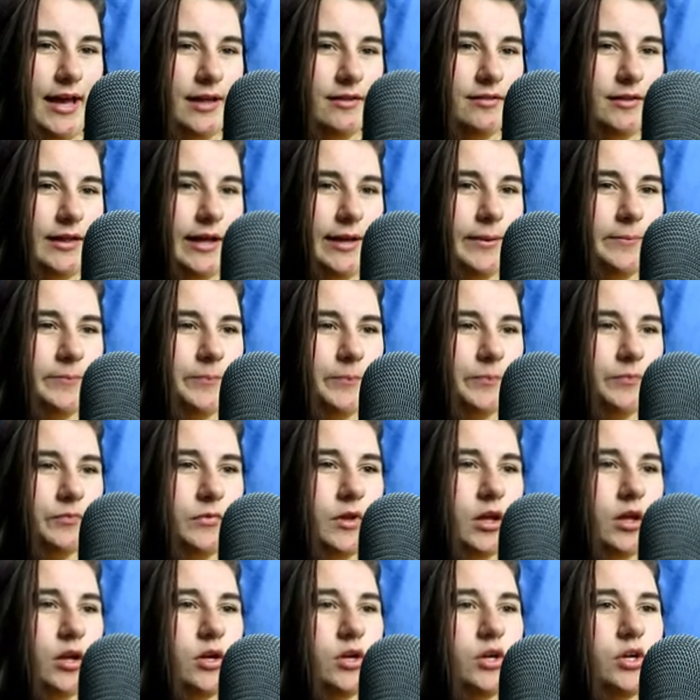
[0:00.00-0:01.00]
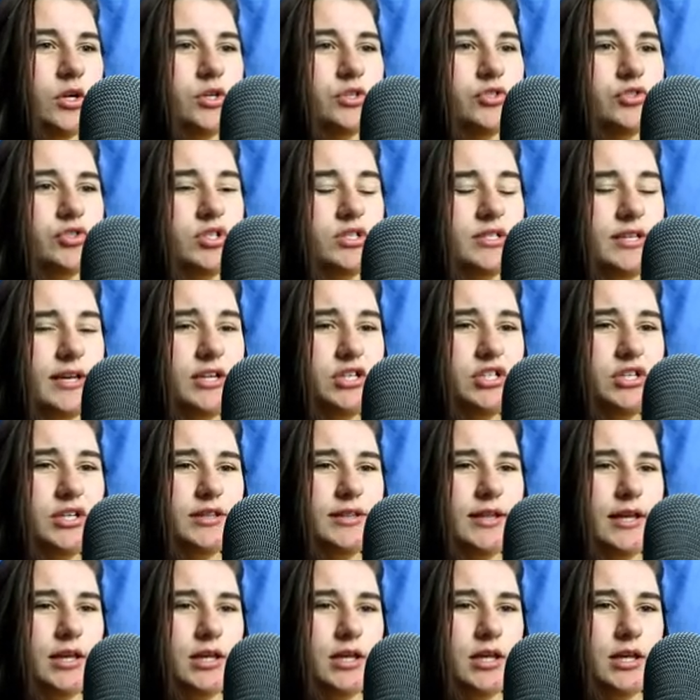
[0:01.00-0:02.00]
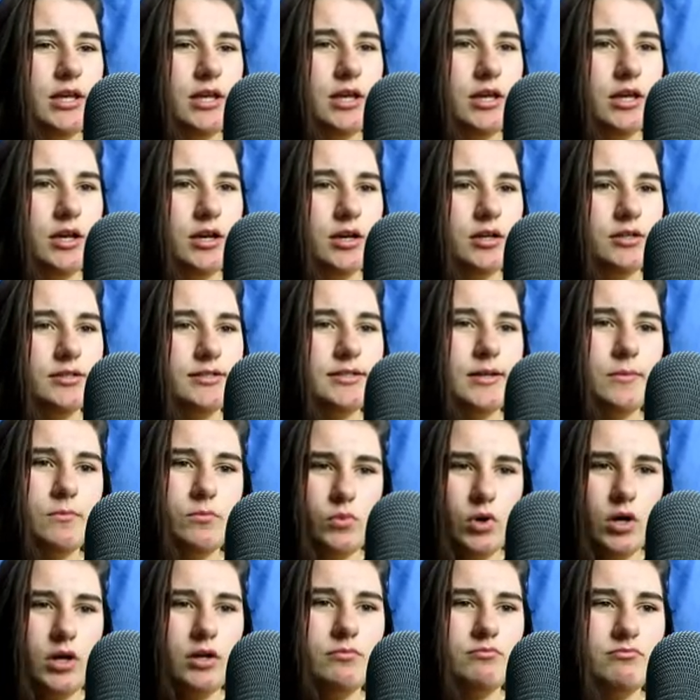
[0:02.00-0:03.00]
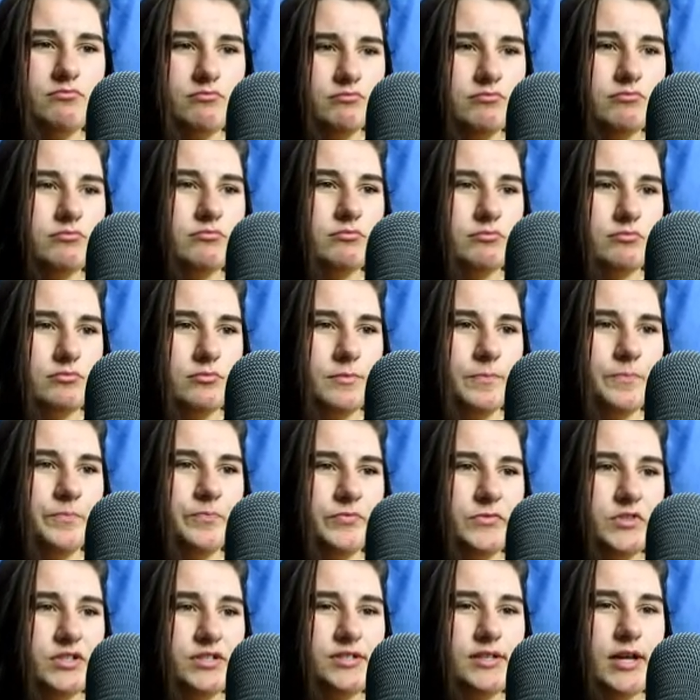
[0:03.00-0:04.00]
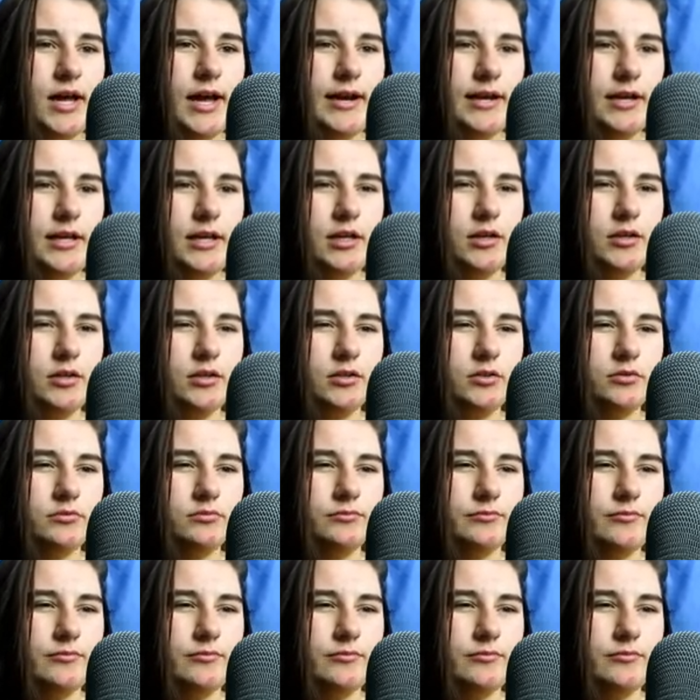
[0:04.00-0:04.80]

hate that. Strategic thinking, somewhat. Designing,